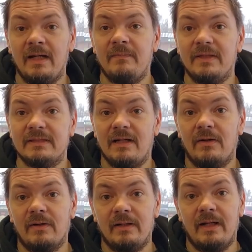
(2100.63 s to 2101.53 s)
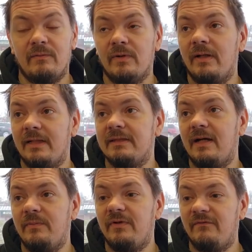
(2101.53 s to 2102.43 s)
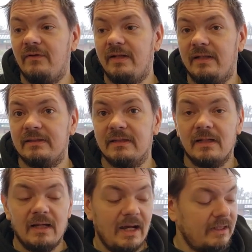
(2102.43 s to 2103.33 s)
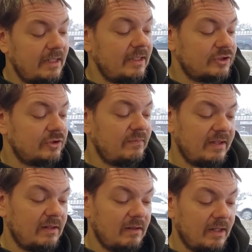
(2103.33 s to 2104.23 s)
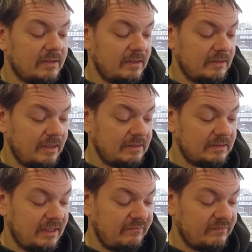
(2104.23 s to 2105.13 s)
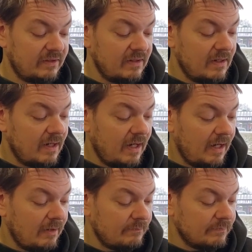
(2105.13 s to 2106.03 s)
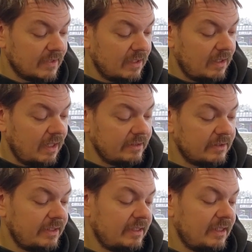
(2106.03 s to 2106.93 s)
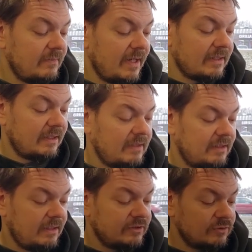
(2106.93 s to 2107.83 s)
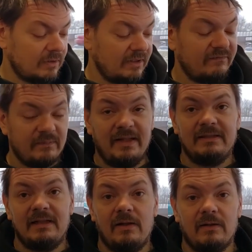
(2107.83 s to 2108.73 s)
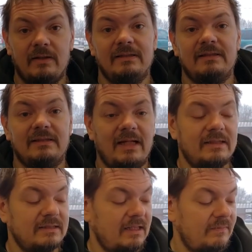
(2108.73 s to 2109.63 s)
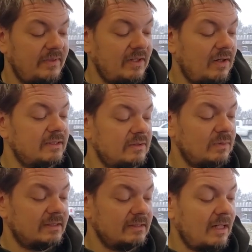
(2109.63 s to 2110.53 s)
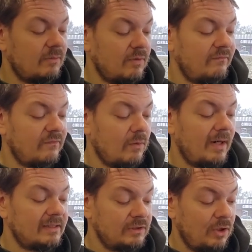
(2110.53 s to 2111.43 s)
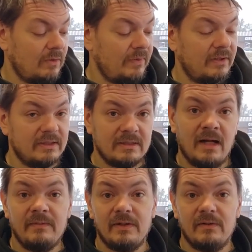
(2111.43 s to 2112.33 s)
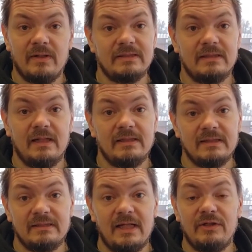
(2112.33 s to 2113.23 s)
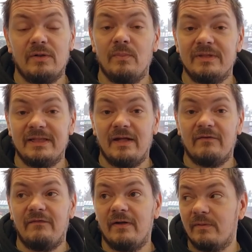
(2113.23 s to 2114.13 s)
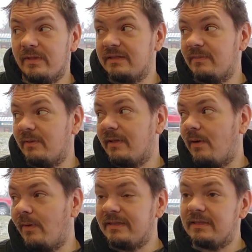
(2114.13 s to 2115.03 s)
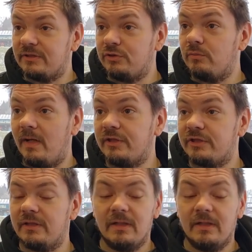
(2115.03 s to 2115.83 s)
up this dollar and, and realizing how beautiful it is and that it should be collected and, and saved. Um, Another neat thing about the, the short-lived peace dollar is is that uh, because it was not run for quite as long a period of time, you know, it's a it's a set you can put together fairly reasonably without wasting too much